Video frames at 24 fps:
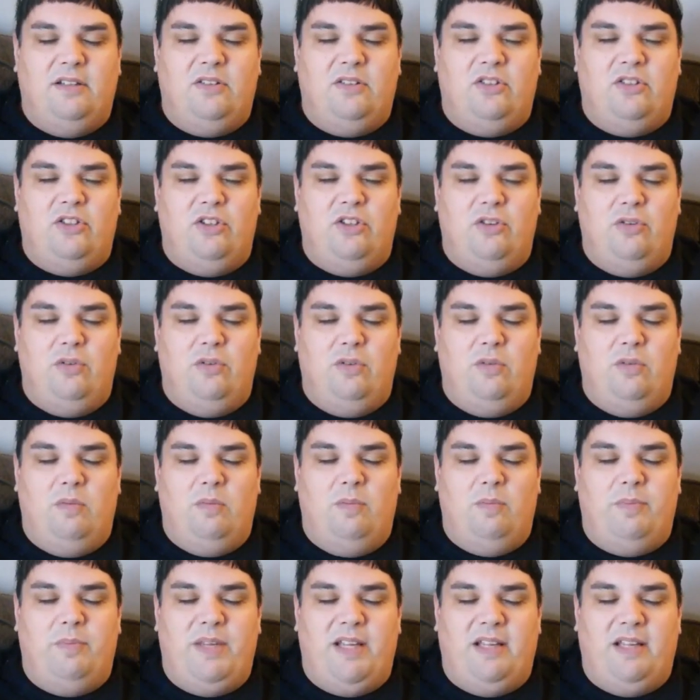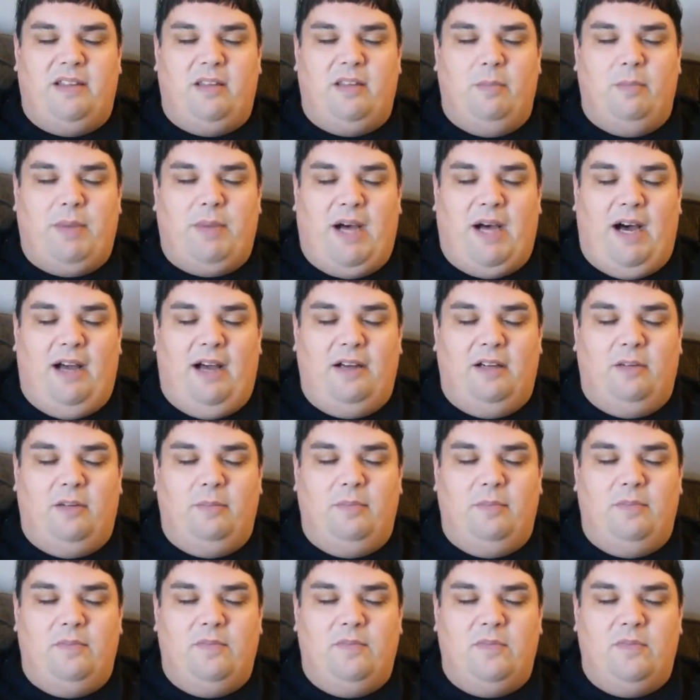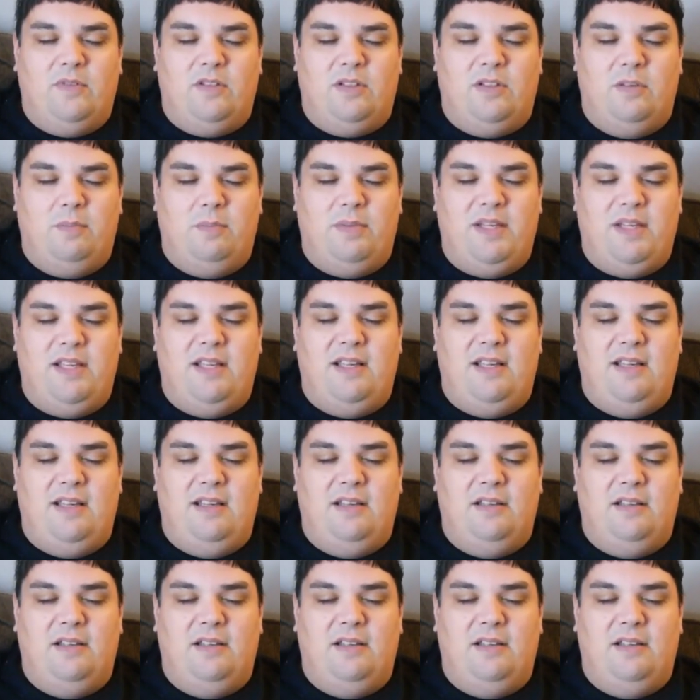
to be at the bottom to be